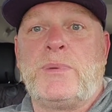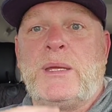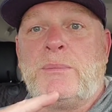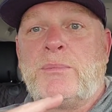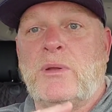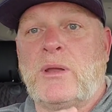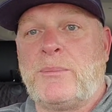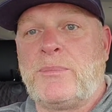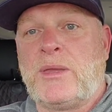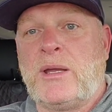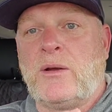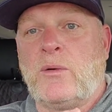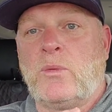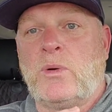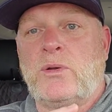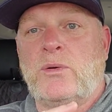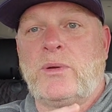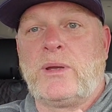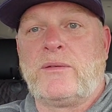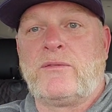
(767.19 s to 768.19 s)
people up there,
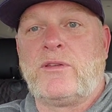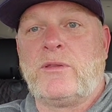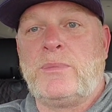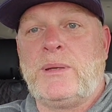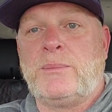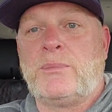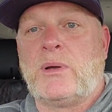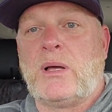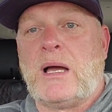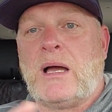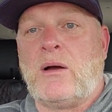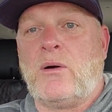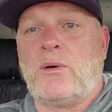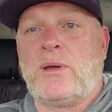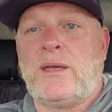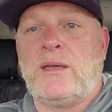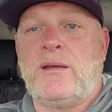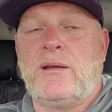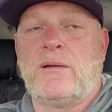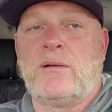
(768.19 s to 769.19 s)
we're doing it for the people out
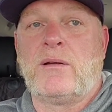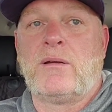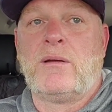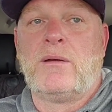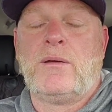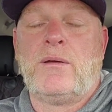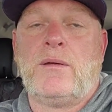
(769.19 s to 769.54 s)
here.